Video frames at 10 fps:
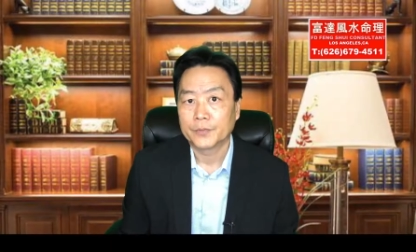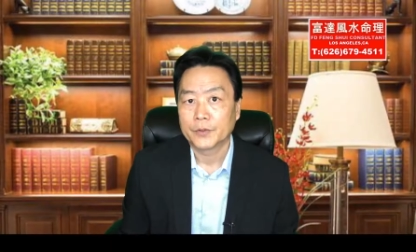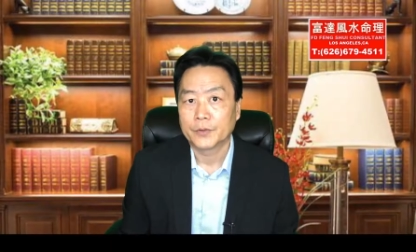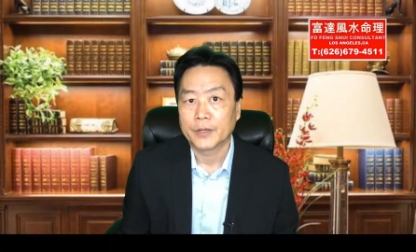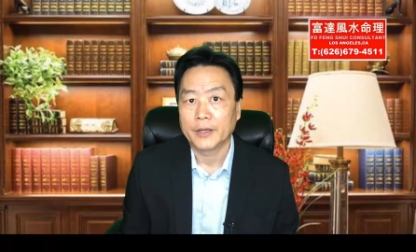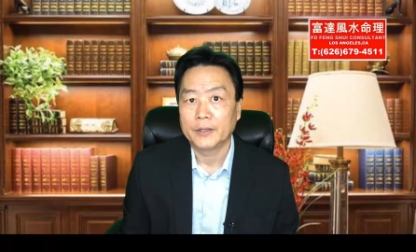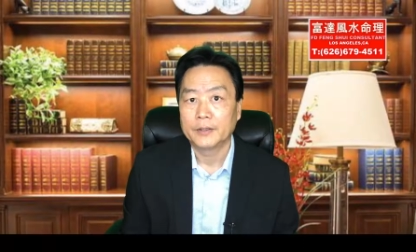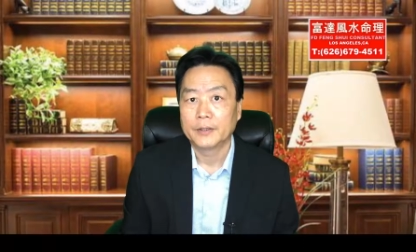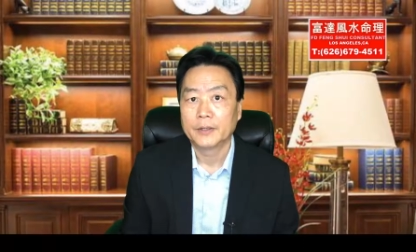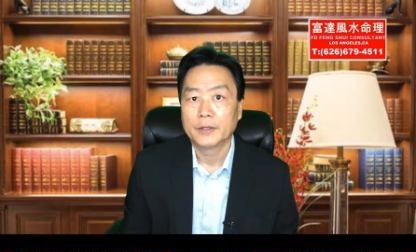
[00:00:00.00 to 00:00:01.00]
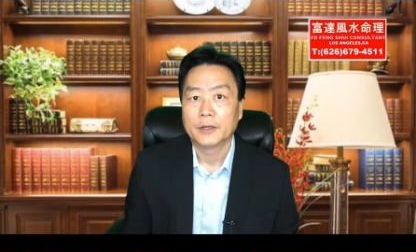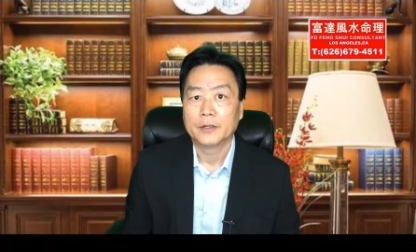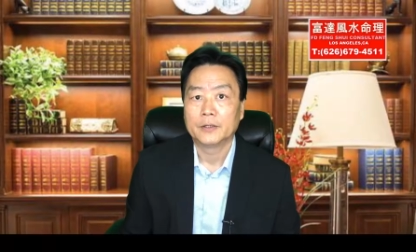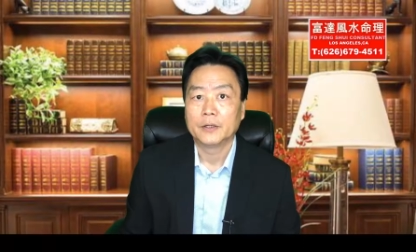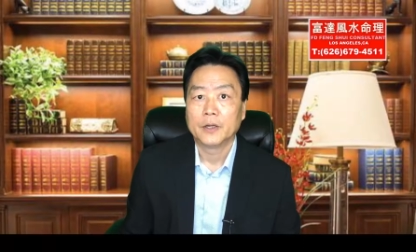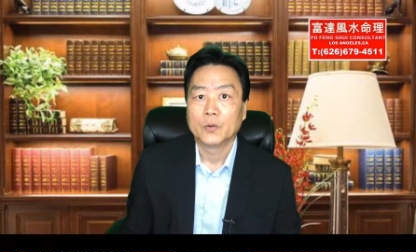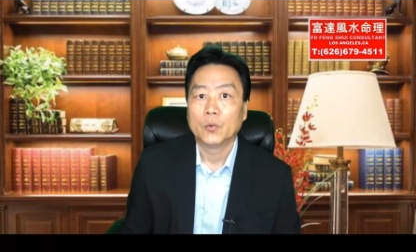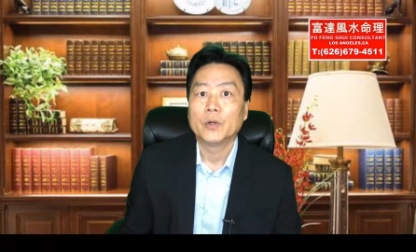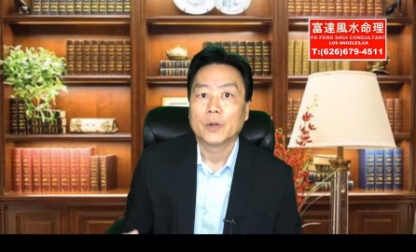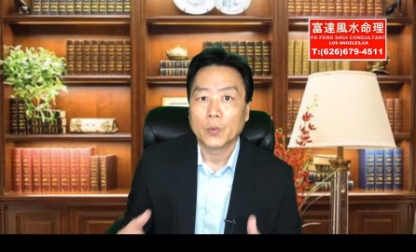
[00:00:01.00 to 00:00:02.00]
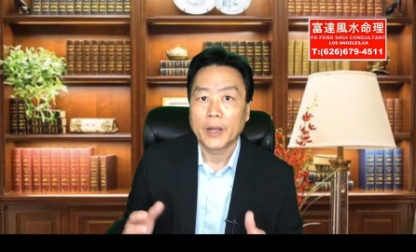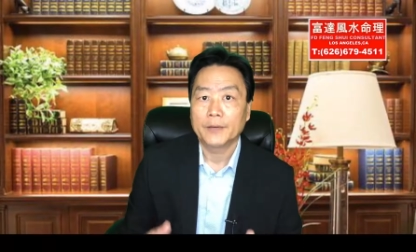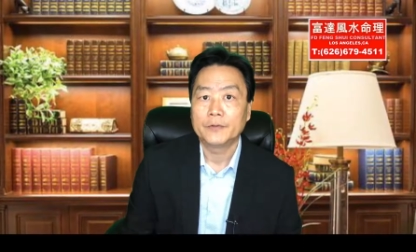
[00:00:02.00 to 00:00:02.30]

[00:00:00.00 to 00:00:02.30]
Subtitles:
okay, and we have